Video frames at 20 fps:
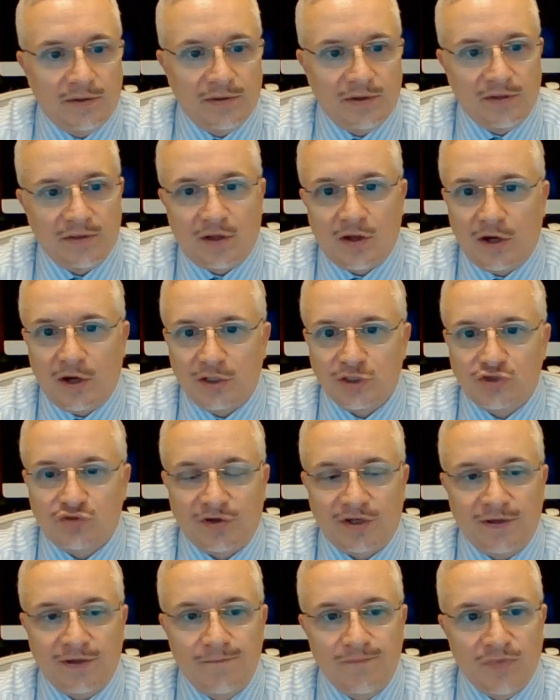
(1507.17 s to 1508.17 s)
in the
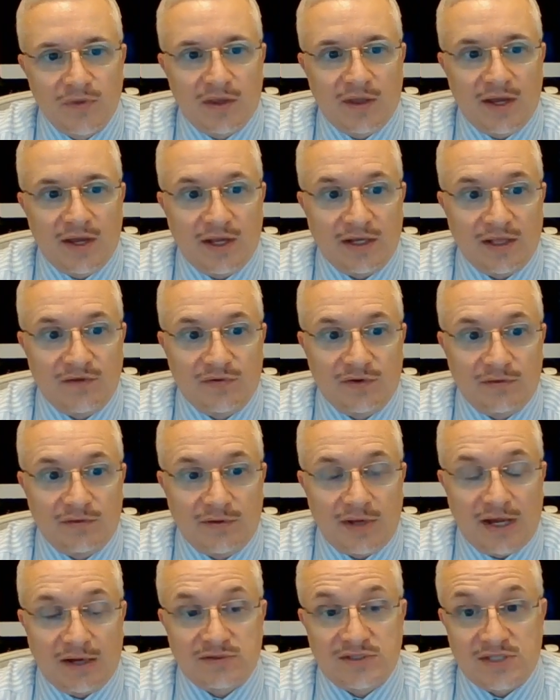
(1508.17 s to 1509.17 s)
country, and even
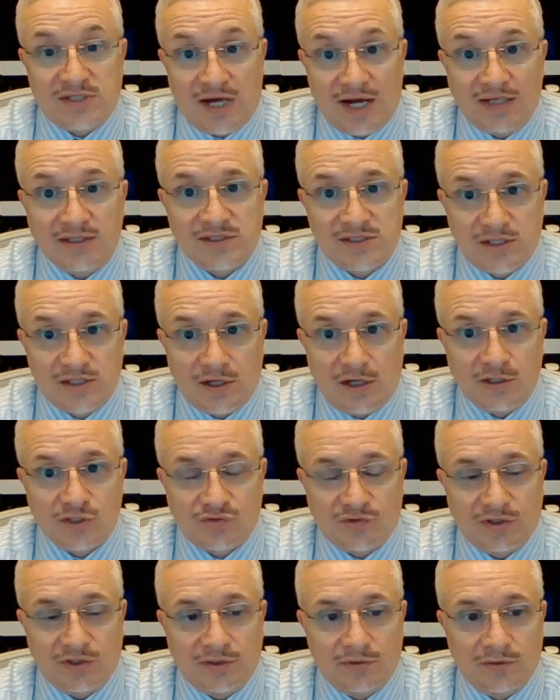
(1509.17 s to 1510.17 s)
outside this
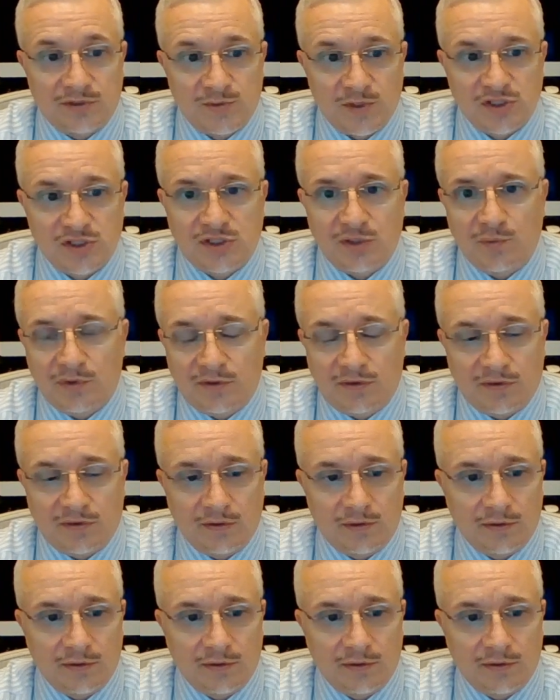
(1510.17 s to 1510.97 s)
country, especially with